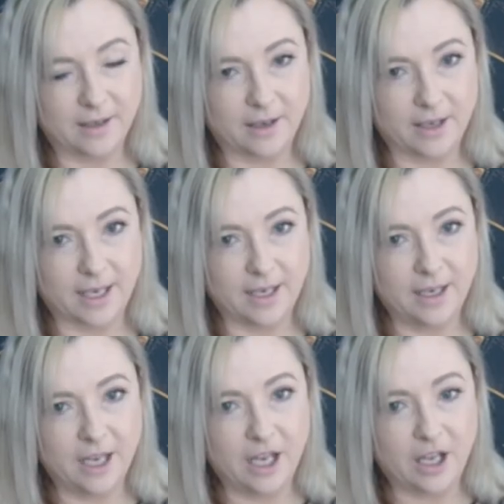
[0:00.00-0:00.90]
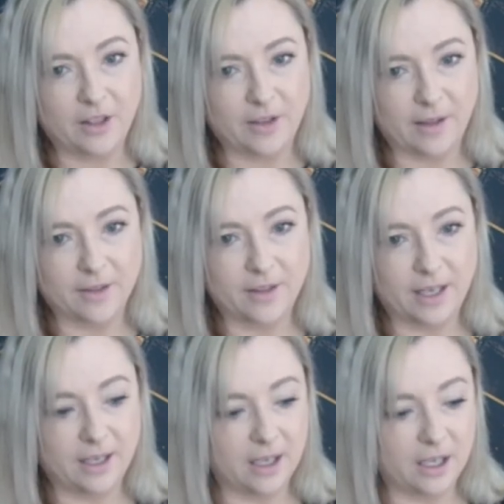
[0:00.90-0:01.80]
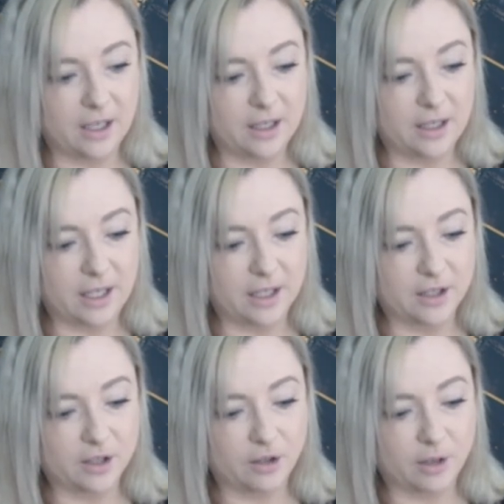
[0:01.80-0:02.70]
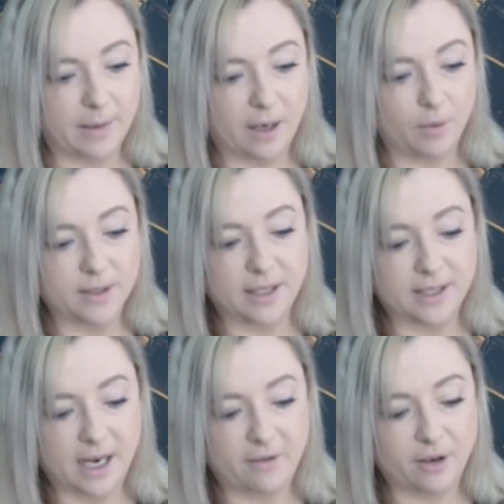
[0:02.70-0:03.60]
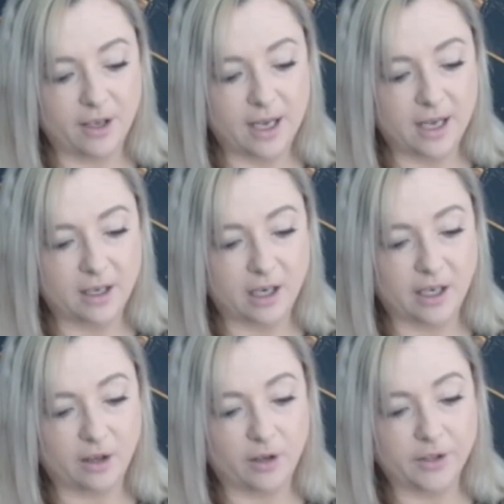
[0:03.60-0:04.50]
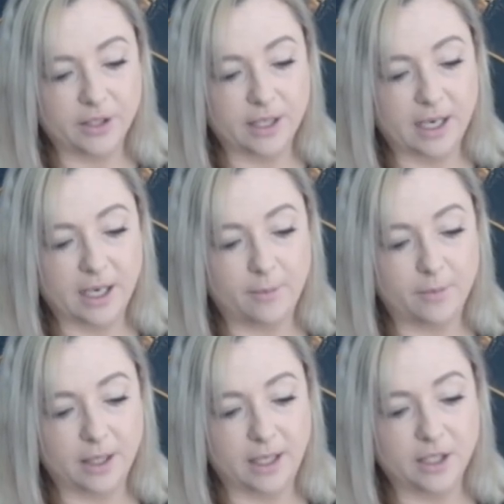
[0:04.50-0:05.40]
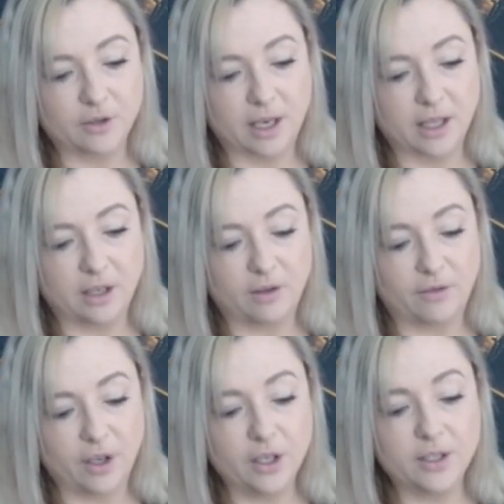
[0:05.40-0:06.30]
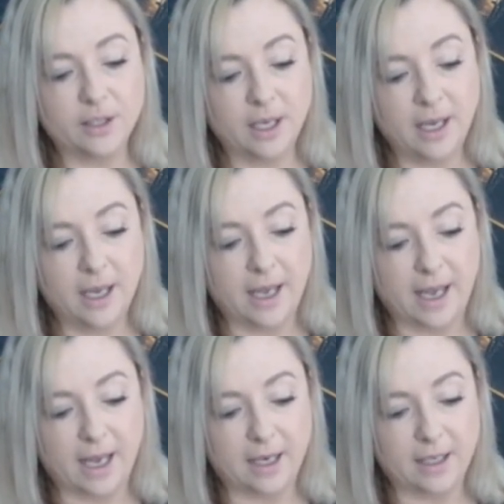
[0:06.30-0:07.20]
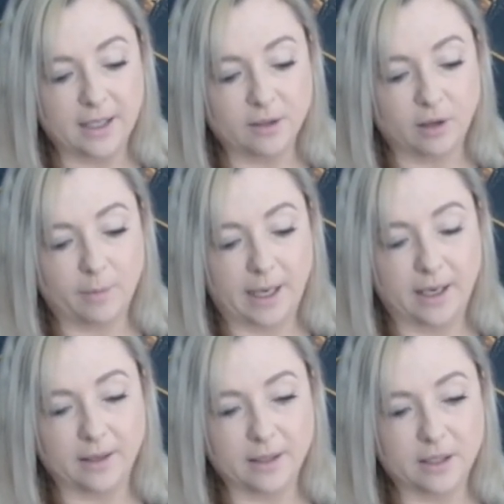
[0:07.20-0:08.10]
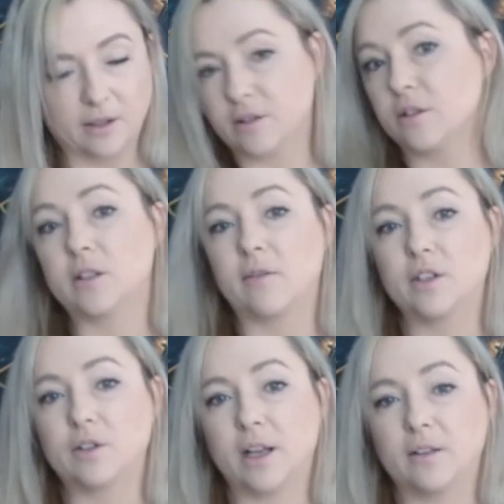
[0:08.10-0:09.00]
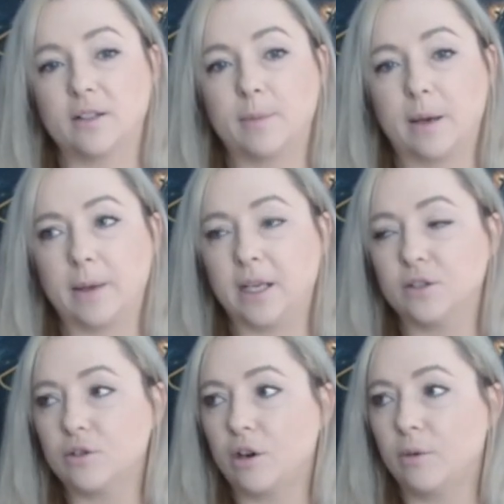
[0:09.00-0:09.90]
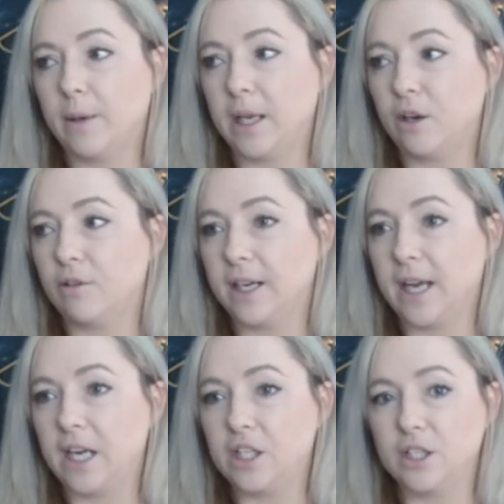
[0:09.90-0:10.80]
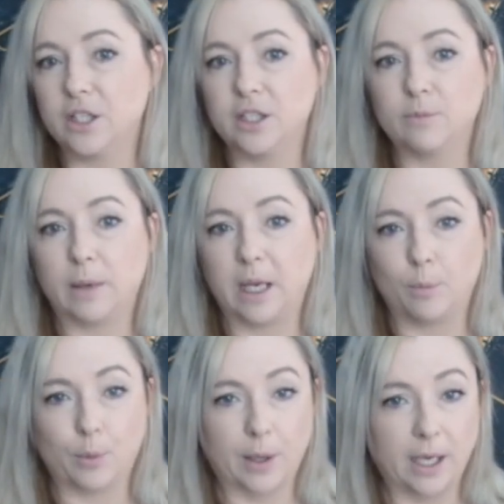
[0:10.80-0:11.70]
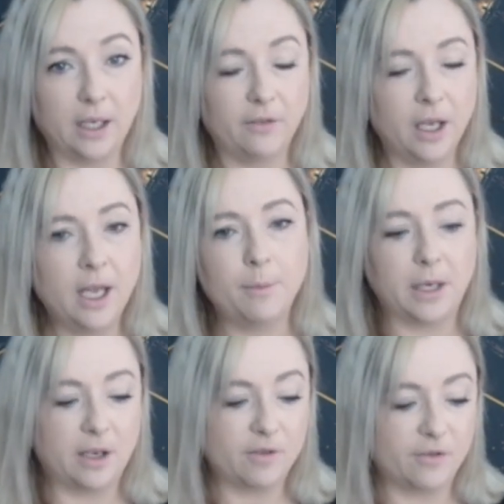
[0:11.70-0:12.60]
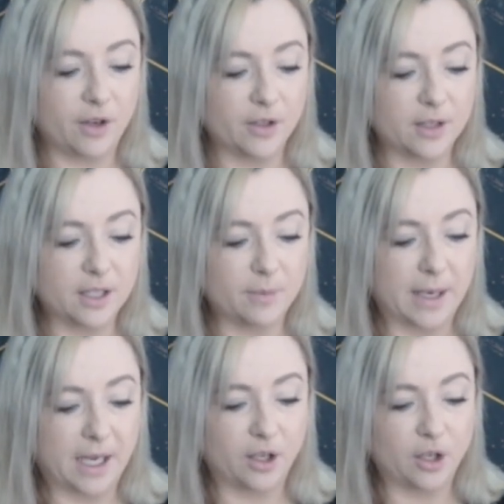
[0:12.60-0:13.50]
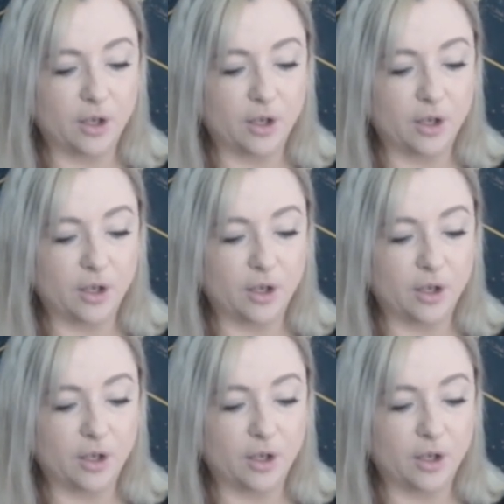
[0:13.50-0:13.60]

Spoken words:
Okay. The other thing I needed to talk about was the tarot card. I got the Strength in Reverse, and it's all about, so the strength is about being strong, being courageous, being brave, but in reverse it's about,